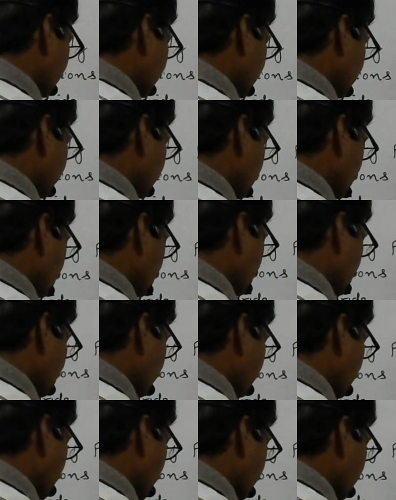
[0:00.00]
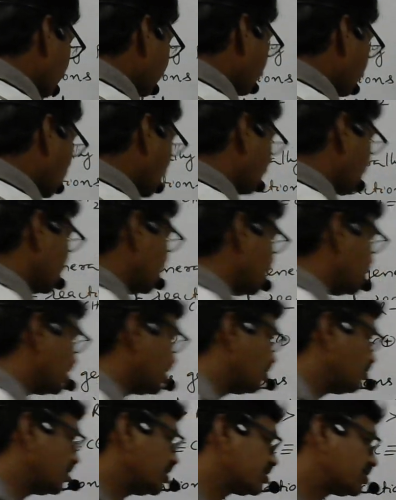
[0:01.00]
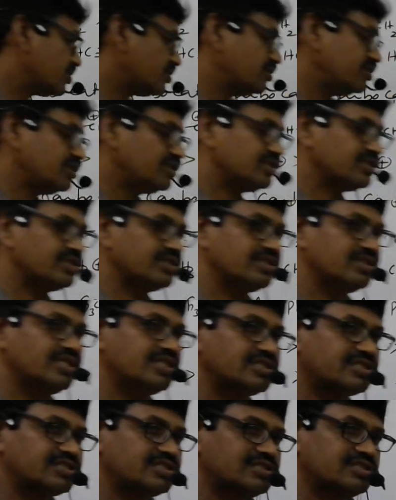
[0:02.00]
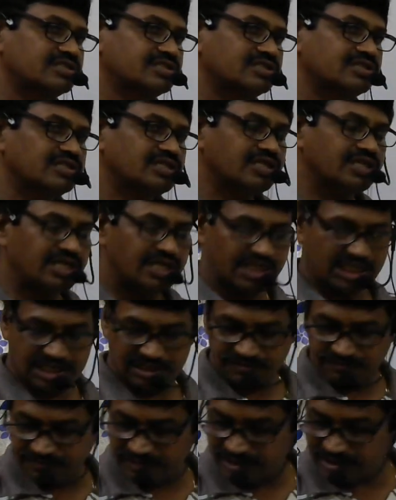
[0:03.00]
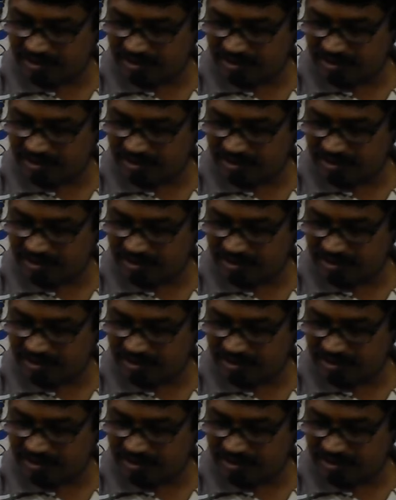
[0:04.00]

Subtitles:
So the product formed is based on this. If